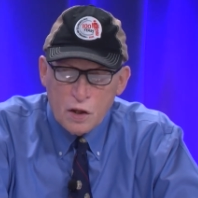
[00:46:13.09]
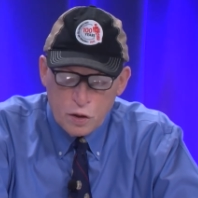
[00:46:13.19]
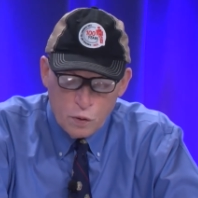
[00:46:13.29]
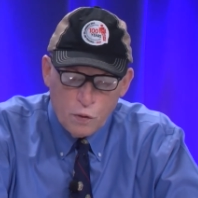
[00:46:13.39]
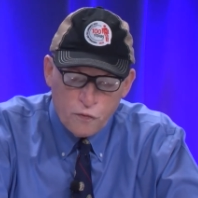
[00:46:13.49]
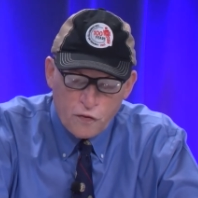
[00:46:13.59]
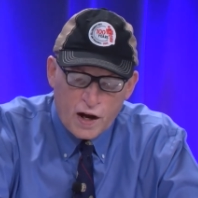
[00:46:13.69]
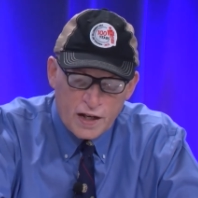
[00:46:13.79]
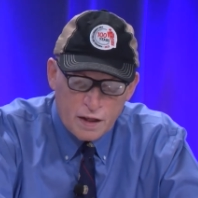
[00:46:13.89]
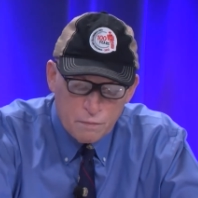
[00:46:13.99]
you will
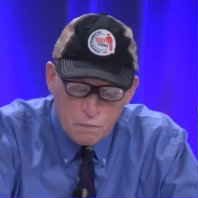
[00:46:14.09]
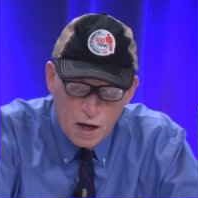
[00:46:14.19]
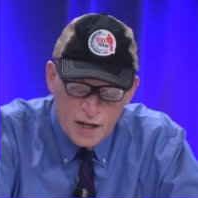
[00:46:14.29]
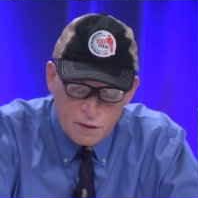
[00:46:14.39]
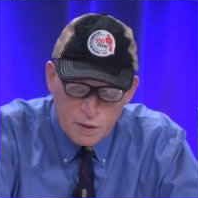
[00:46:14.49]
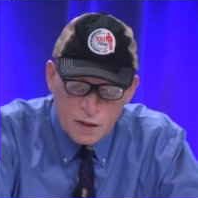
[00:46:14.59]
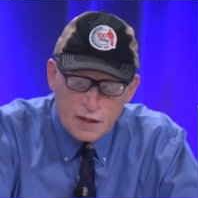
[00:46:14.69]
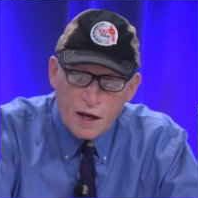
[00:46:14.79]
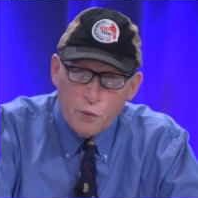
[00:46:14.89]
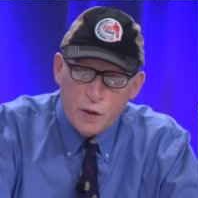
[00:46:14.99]
find a monument
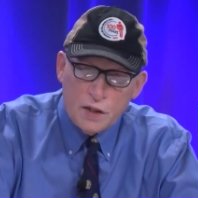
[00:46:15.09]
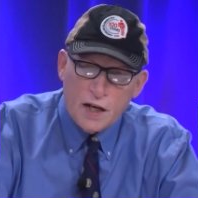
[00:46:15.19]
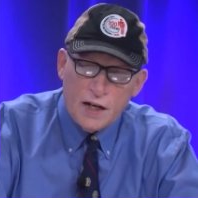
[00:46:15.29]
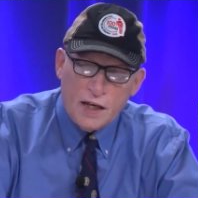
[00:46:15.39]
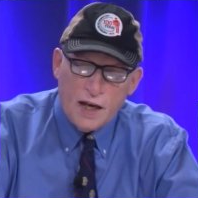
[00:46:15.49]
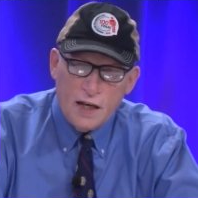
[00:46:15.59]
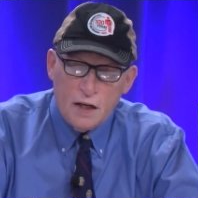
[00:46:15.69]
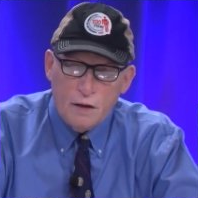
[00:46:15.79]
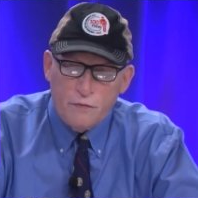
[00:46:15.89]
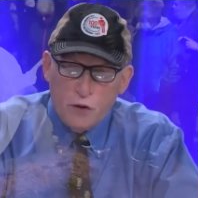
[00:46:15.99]
that we dedicated a few